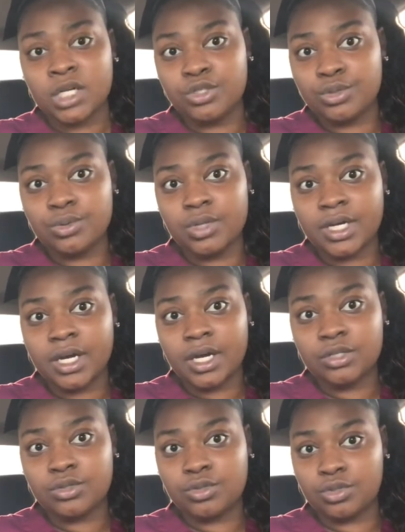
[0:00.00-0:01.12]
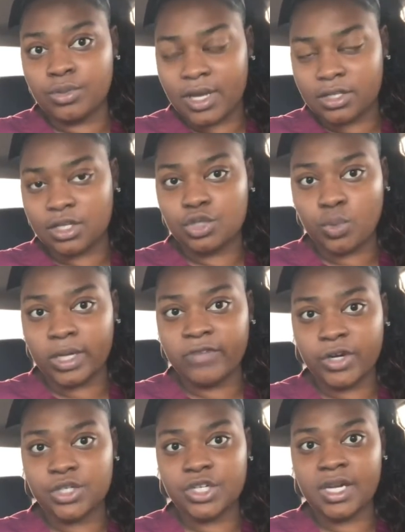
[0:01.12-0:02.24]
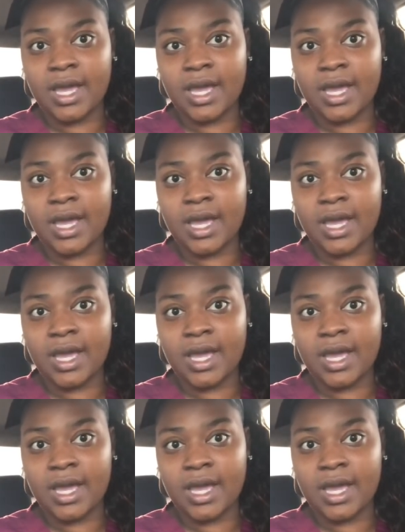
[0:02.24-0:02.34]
to the 2020 version.